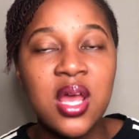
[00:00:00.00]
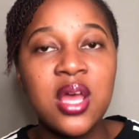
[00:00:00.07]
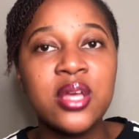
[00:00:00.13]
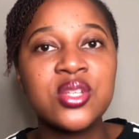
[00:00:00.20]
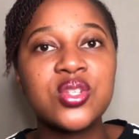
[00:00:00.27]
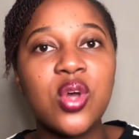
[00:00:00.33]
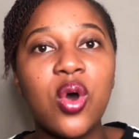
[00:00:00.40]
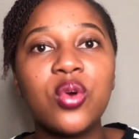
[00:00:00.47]

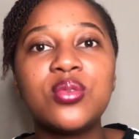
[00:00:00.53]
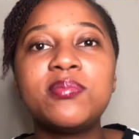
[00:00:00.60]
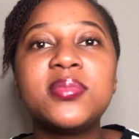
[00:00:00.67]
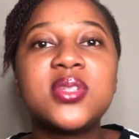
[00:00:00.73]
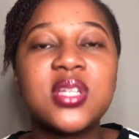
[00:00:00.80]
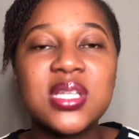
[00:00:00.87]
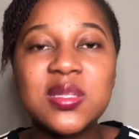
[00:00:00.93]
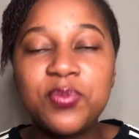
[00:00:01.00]
So
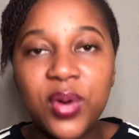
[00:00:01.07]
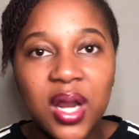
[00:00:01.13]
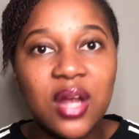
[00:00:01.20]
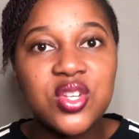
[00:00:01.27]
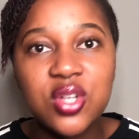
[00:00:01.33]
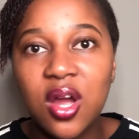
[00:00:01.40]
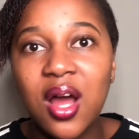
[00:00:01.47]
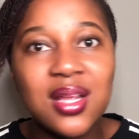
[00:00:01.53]
just put
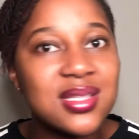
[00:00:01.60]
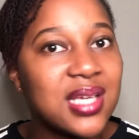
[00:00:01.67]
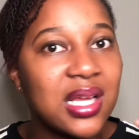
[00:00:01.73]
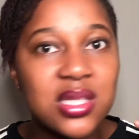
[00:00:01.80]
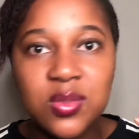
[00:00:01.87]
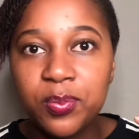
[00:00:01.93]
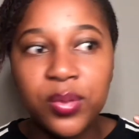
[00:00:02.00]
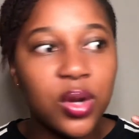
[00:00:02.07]
out your
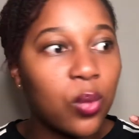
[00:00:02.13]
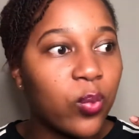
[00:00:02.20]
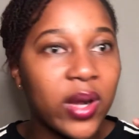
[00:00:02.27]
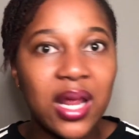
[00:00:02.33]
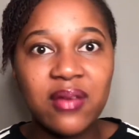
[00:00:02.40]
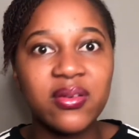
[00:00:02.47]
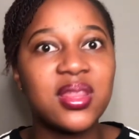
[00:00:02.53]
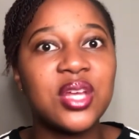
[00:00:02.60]
content, put out
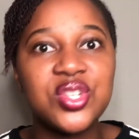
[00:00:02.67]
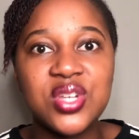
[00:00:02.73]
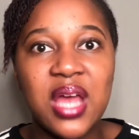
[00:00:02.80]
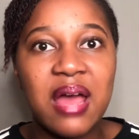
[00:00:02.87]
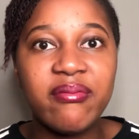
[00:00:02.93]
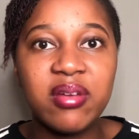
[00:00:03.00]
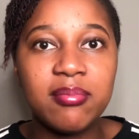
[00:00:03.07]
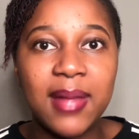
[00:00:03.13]
whatever that you
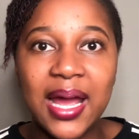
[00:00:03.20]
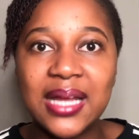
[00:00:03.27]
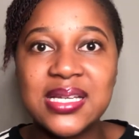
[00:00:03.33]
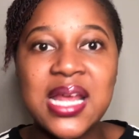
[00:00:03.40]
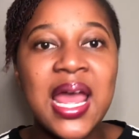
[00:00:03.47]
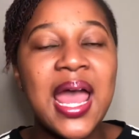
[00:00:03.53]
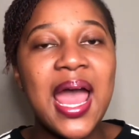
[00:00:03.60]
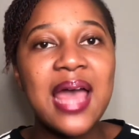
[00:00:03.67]
have in mind,
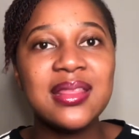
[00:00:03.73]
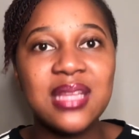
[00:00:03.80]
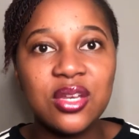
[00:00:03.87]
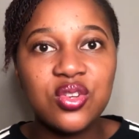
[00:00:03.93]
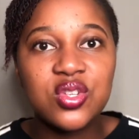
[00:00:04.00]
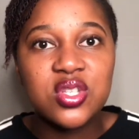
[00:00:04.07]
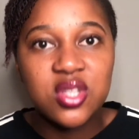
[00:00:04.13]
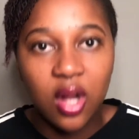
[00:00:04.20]
and then
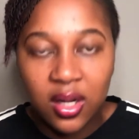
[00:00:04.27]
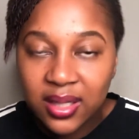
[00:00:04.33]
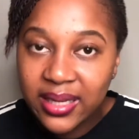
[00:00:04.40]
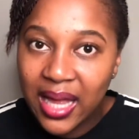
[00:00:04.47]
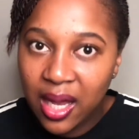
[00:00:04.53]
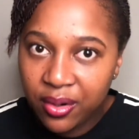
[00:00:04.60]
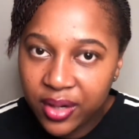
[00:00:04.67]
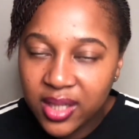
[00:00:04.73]
you start
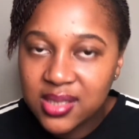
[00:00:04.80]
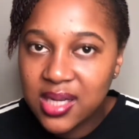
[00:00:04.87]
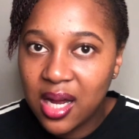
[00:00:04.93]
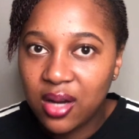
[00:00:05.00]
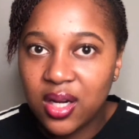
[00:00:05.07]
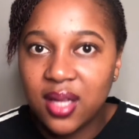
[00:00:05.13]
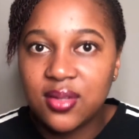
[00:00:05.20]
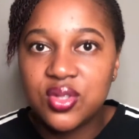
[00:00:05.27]
narrowing
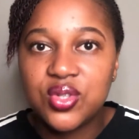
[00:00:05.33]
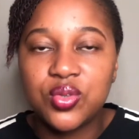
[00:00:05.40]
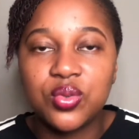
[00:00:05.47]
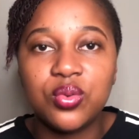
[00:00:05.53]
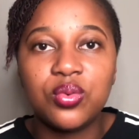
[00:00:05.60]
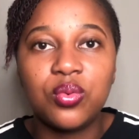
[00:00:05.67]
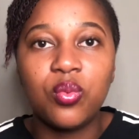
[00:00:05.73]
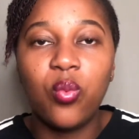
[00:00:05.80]
down
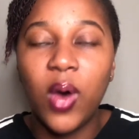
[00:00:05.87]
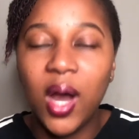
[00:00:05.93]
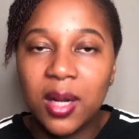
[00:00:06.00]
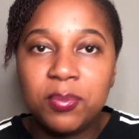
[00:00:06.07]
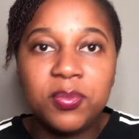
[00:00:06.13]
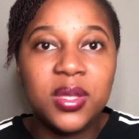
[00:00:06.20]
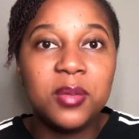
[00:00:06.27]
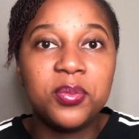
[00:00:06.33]
into
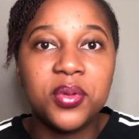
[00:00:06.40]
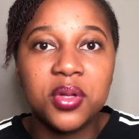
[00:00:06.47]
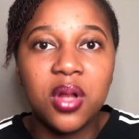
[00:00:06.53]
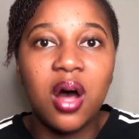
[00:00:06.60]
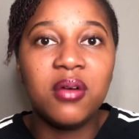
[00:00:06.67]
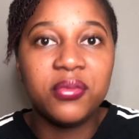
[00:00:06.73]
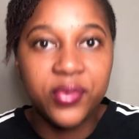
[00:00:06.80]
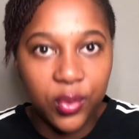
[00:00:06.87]
what people
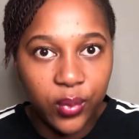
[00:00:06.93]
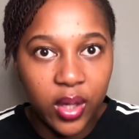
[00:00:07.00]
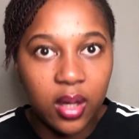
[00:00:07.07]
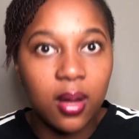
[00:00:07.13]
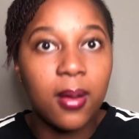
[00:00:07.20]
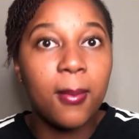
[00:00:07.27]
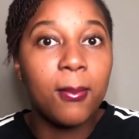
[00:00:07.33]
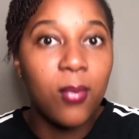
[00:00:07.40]
are viewing
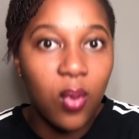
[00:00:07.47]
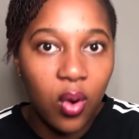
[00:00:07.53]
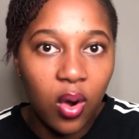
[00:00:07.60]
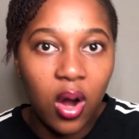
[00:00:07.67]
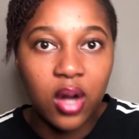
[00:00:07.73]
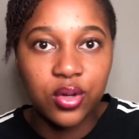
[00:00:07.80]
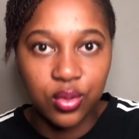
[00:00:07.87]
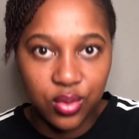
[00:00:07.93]
more
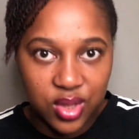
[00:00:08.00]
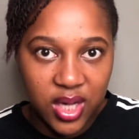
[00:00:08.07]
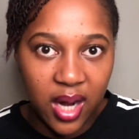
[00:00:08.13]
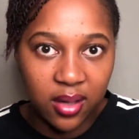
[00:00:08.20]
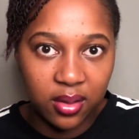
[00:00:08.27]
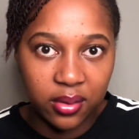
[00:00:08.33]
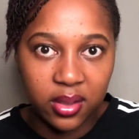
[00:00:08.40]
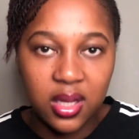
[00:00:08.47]
on your
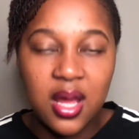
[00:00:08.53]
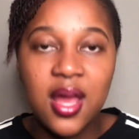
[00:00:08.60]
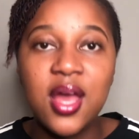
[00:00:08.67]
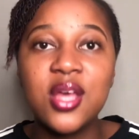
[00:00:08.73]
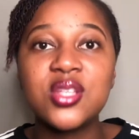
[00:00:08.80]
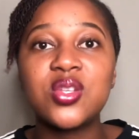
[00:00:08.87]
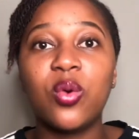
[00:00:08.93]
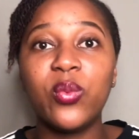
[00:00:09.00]
channel.
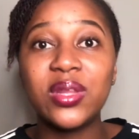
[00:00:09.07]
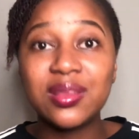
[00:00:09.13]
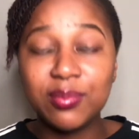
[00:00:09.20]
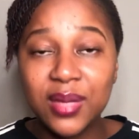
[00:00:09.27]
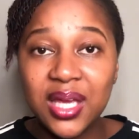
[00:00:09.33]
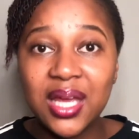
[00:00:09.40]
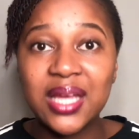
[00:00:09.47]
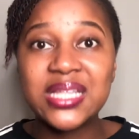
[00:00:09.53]
So with
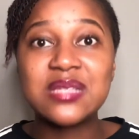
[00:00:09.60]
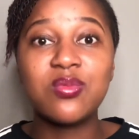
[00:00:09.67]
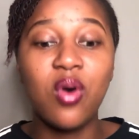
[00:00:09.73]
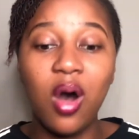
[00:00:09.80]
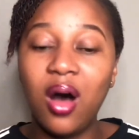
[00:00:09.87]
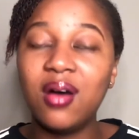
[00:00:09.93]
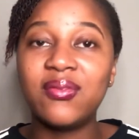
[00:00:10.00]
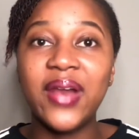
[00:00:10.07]
me, it's more
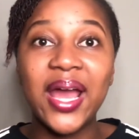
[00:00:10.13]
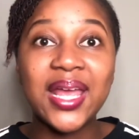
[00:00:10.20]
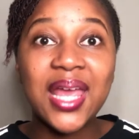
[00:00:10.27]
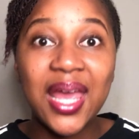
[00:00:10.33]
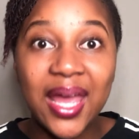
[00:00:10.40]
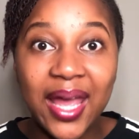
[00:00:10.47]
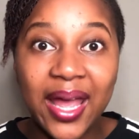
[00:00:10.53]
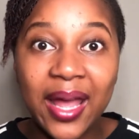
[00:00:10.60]
of like
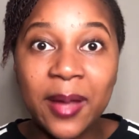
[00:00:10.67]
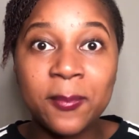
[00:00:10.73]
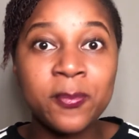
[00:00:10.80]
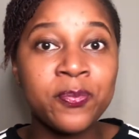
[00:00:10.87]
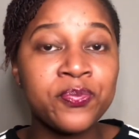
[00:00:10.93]
hair.